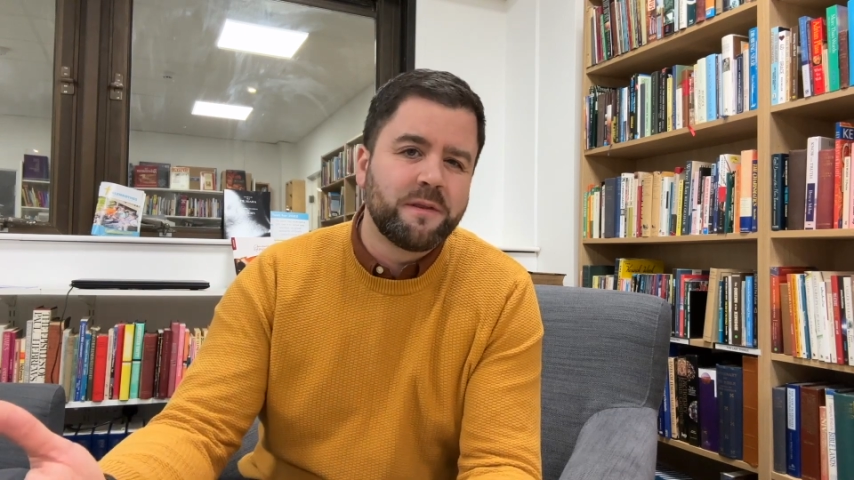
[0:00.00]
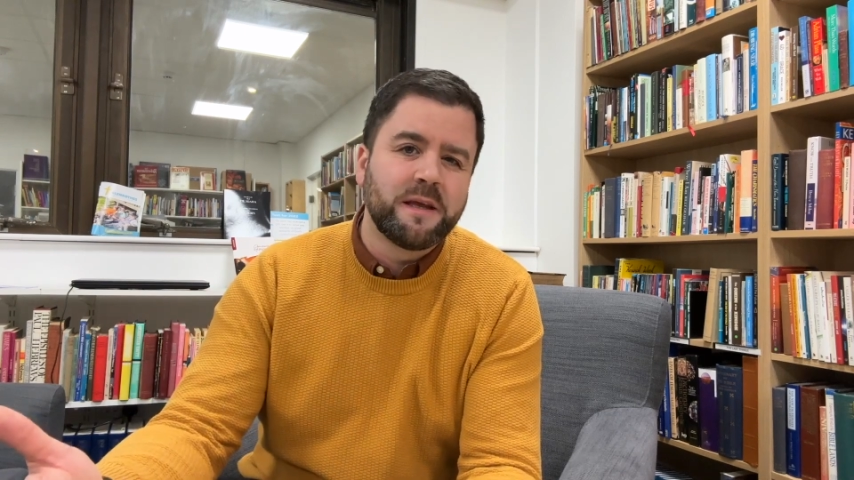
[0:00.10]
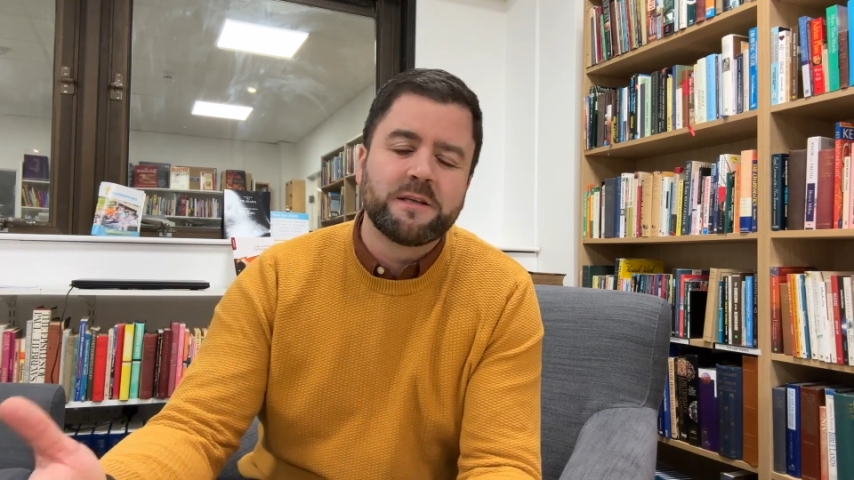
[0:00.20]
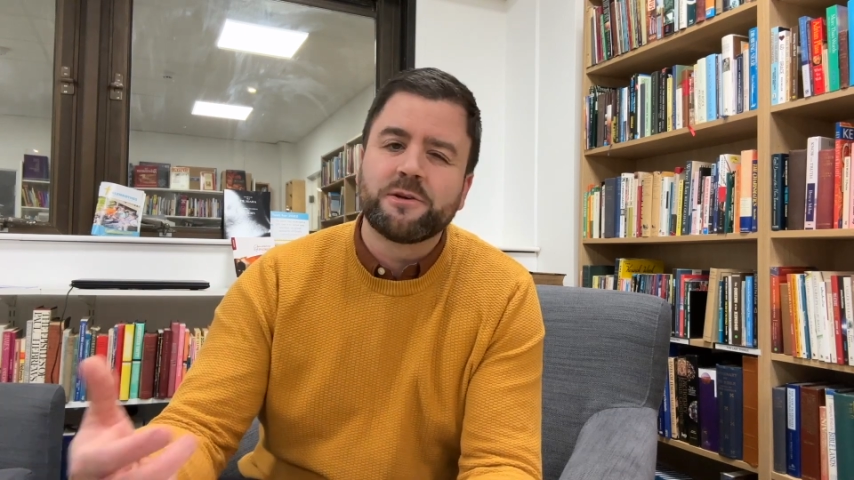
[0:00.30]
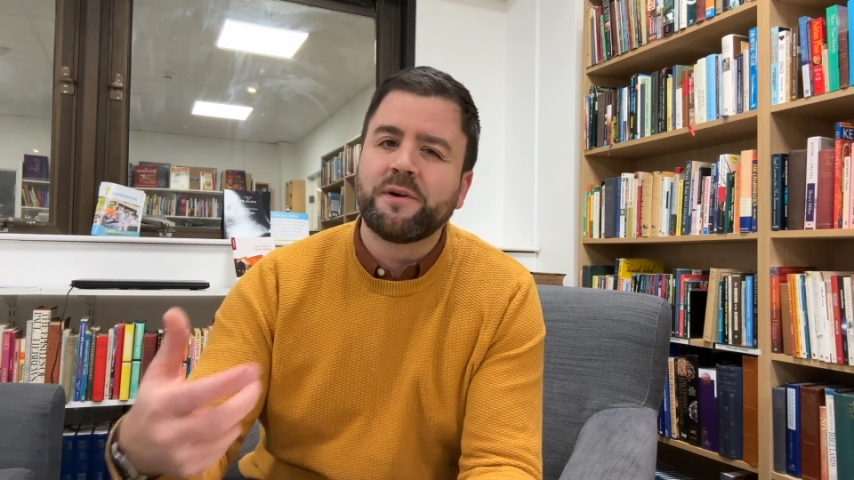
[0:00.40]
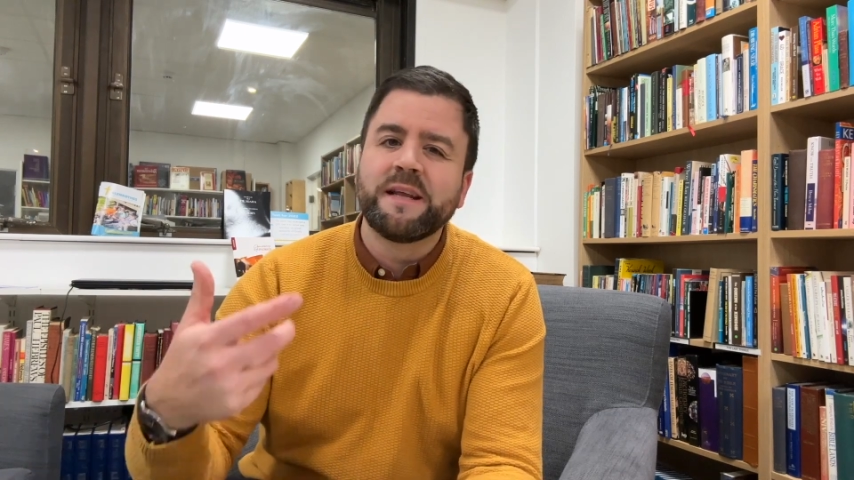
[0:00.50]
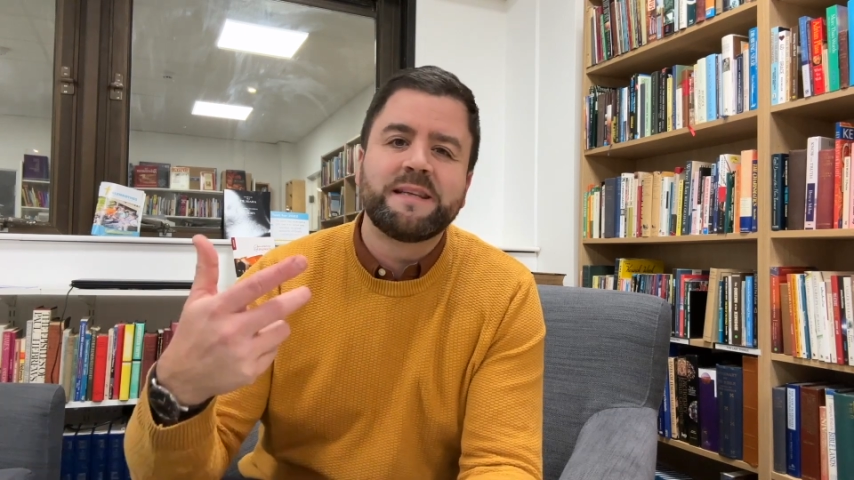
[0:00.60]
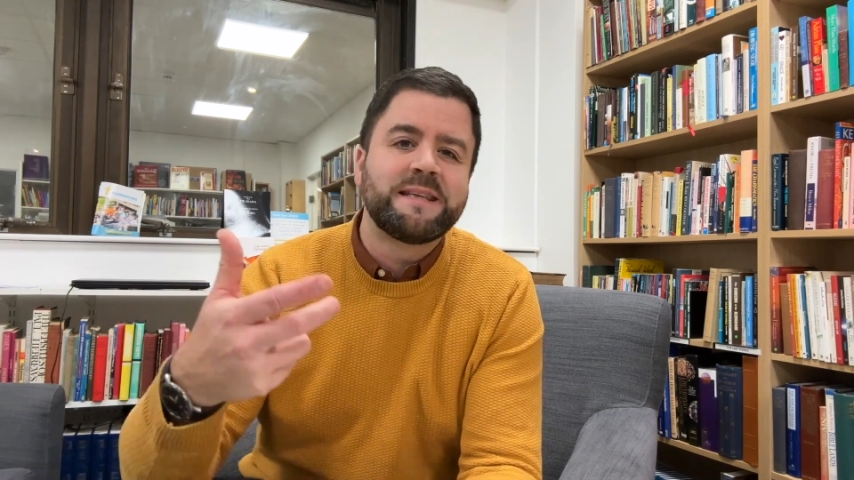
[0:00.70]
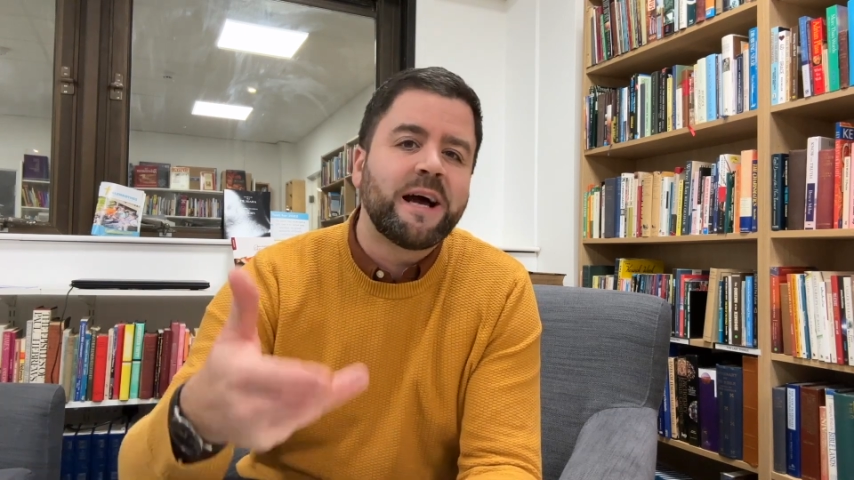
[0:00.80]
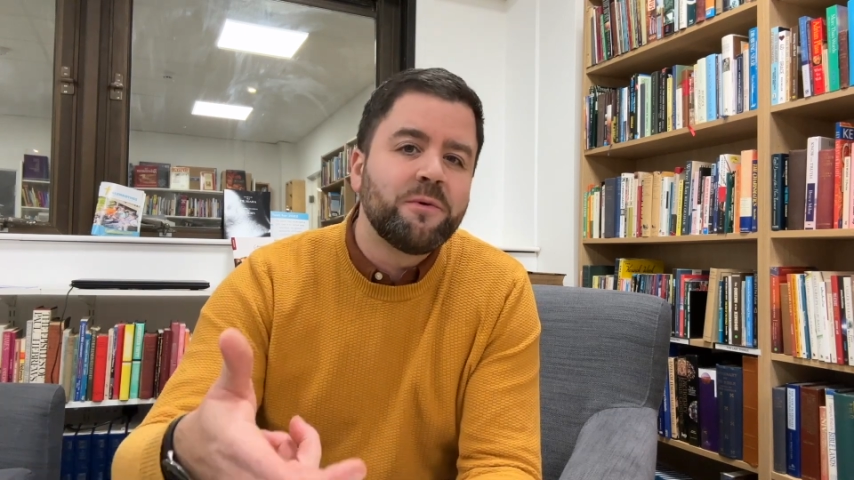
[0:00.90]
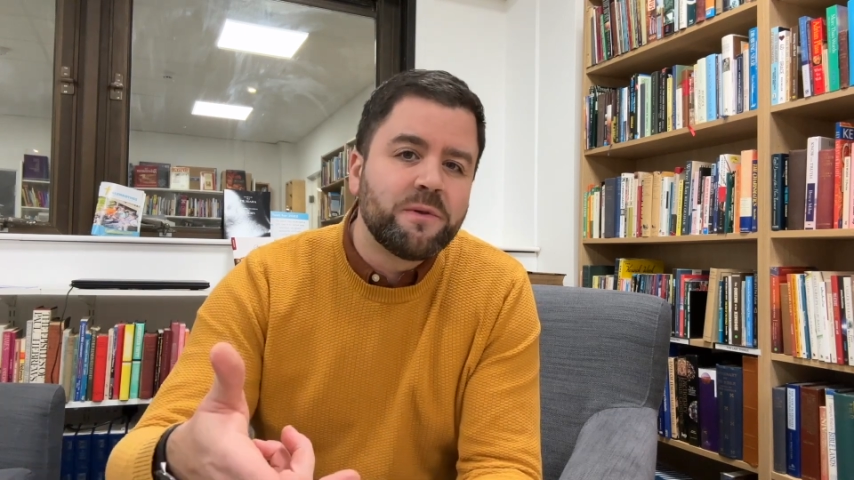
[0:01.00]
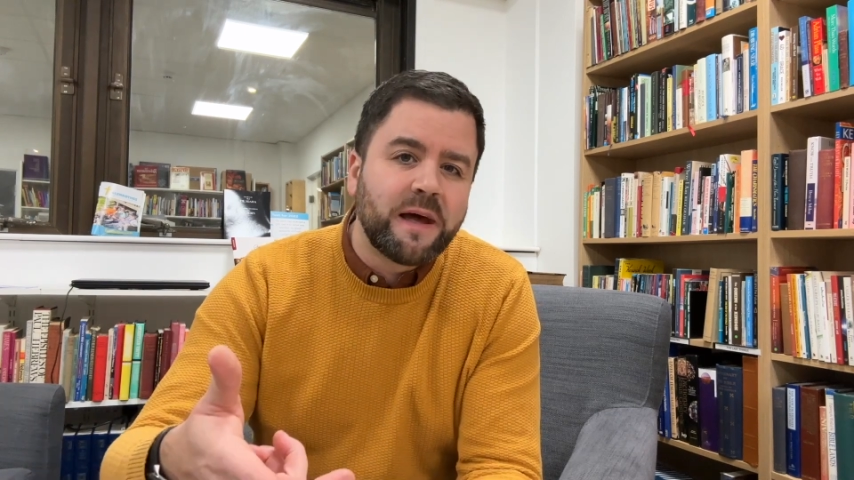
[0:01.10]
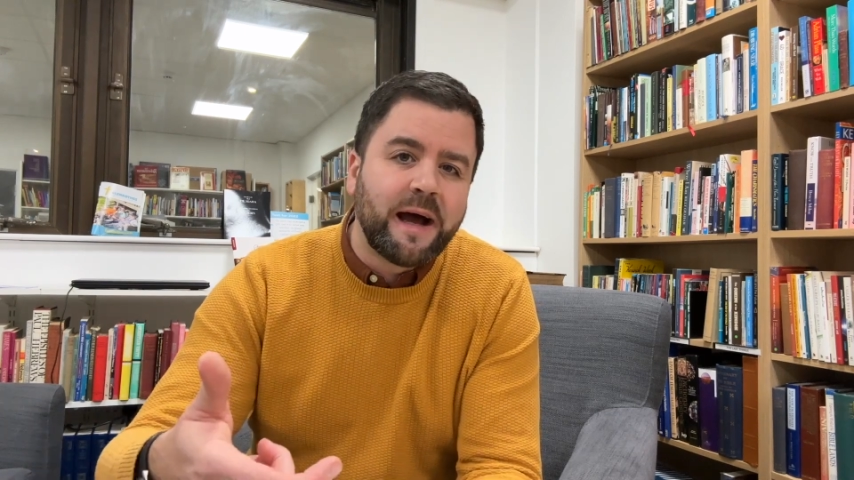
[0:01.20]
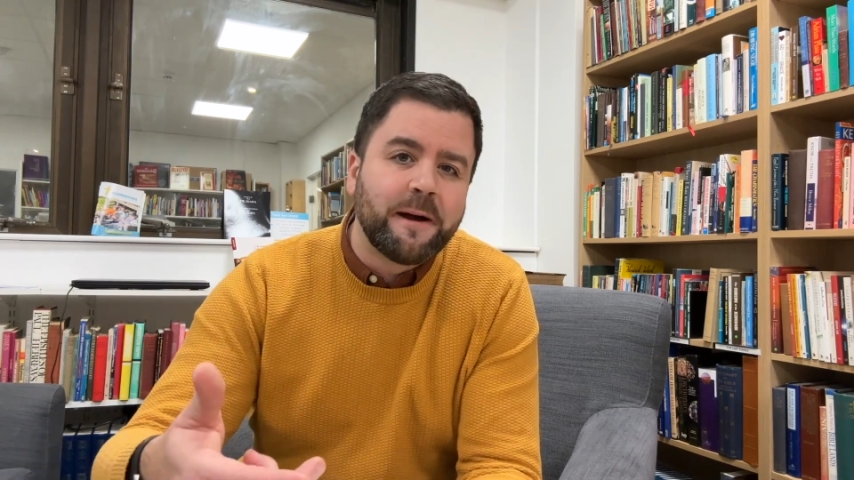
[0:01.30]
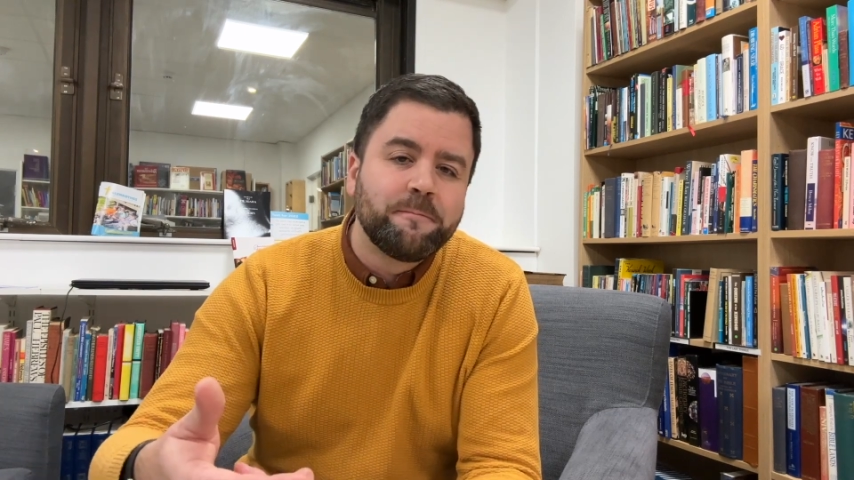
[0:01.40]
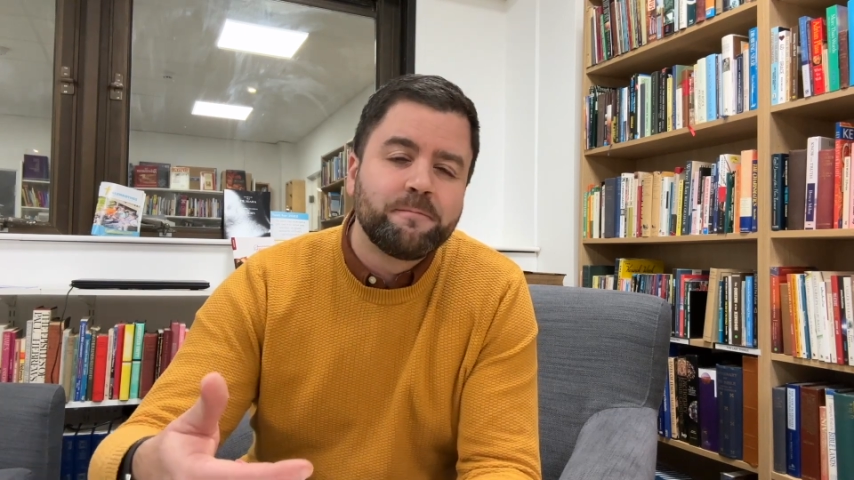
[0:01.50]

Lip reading: this or I doubt that.